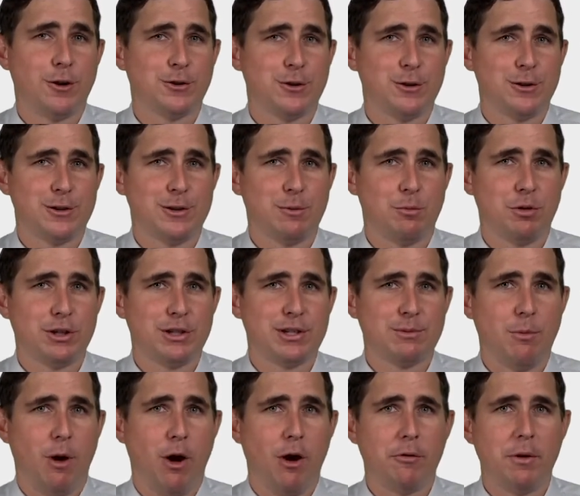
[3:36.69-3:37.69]
So this is a pretty
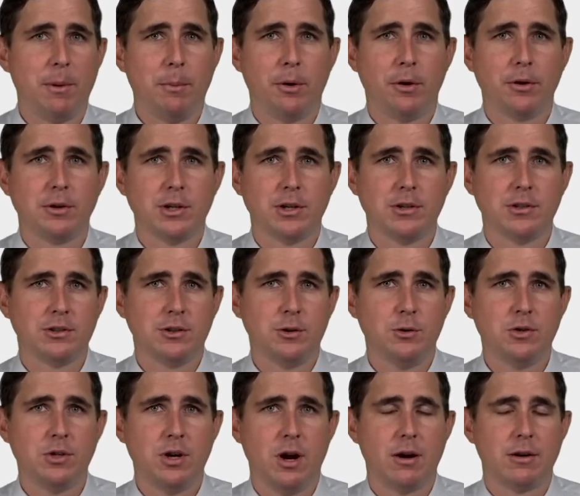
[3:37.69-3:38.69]
small repurchase, two
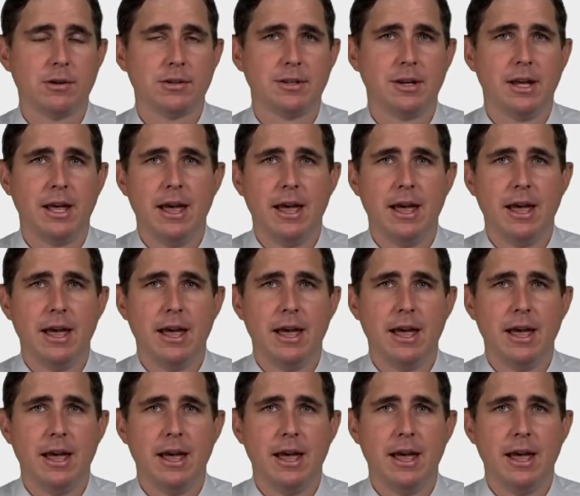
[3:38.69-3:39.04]
shares.